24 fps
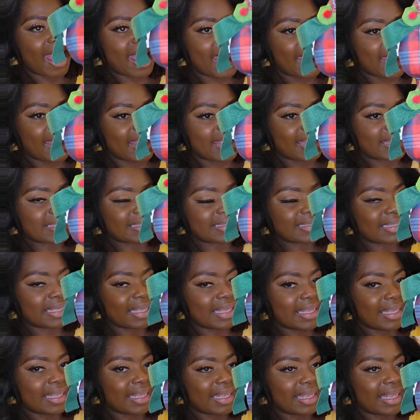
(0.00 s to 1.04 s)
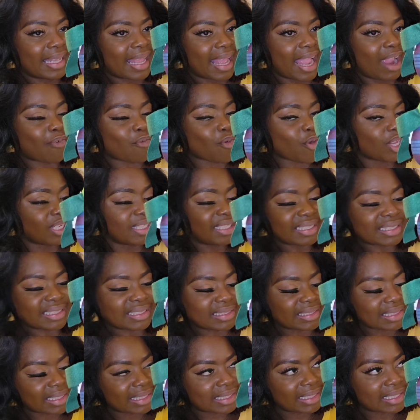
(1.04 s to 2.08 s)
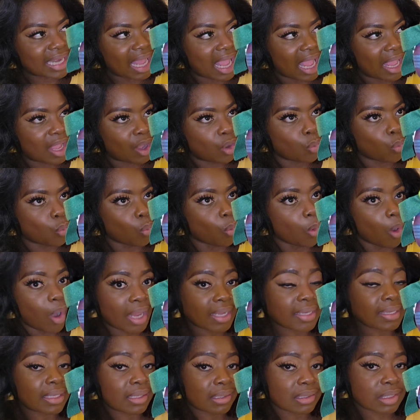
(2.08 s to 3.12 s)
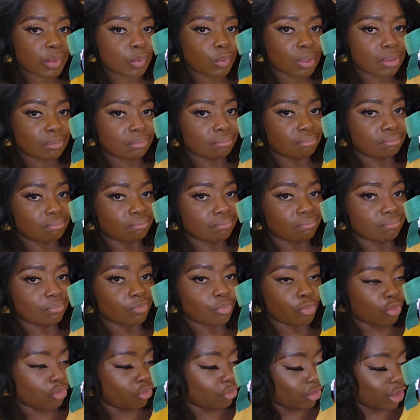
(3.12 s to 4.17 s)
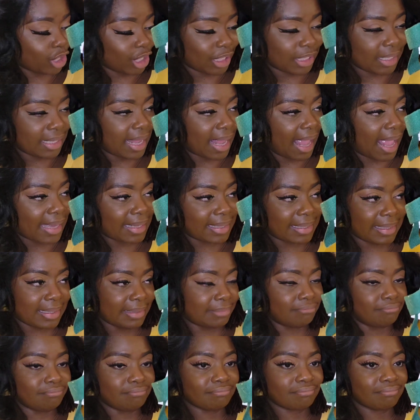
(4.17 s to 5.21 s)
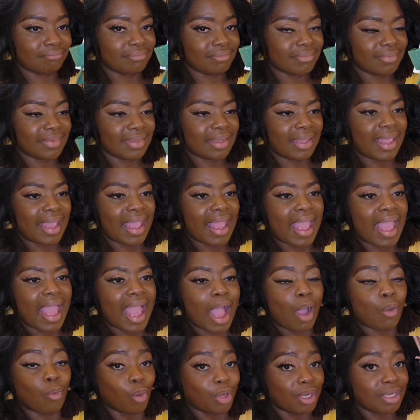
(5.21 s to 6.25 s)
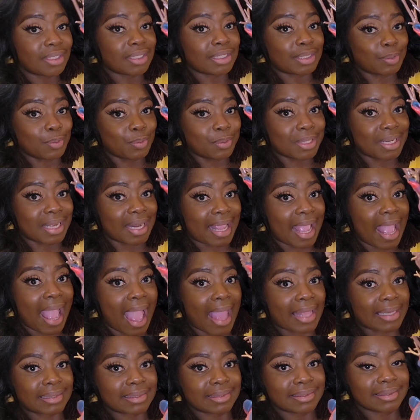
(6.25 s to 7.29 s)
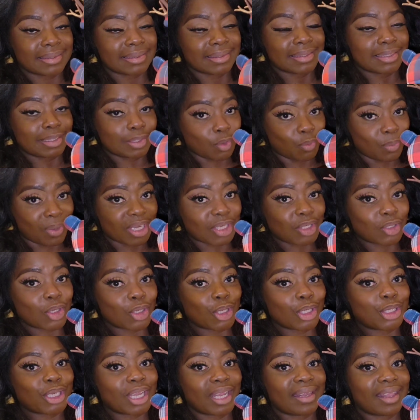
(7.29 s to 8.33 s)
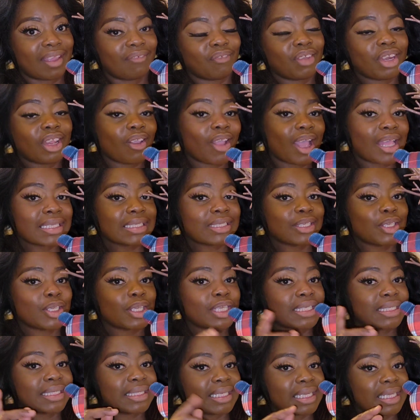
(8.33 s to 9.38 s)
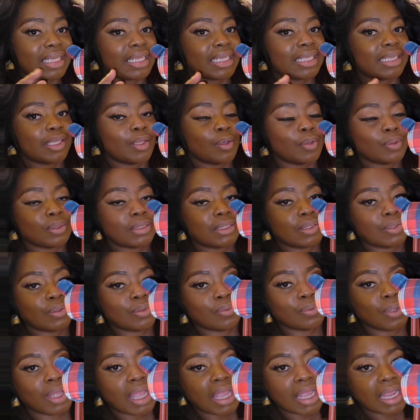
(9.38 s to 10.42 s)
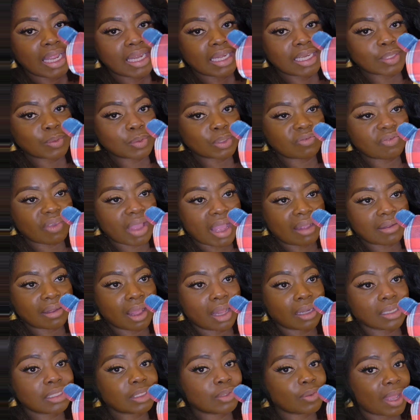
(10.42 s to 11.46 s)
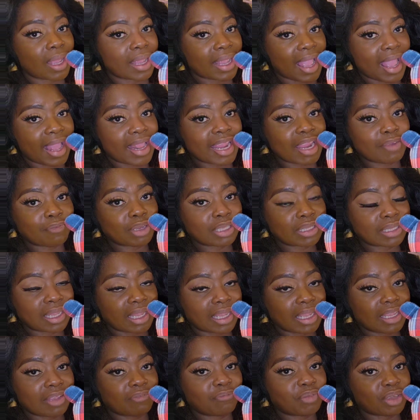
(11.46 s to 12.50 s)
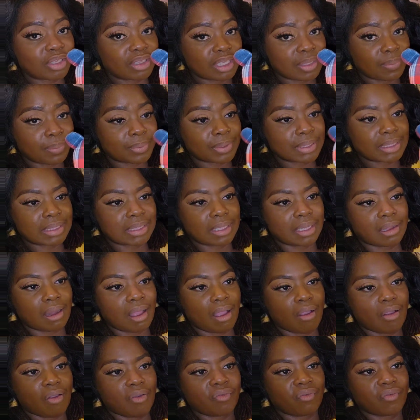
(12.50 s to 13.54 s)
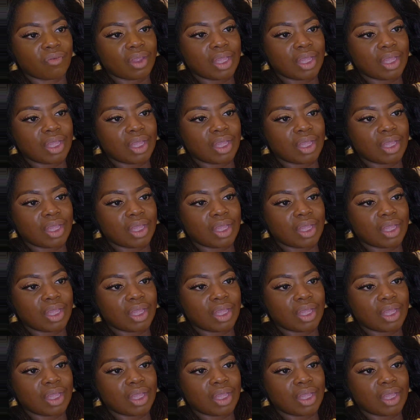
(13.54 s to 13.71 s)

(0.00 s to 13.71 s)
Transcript: And I really did not want this one. Really, I didn't. I want the two that I got. So make sure you check that video out so you can see those two. And this was $5, so I got everything 50% off.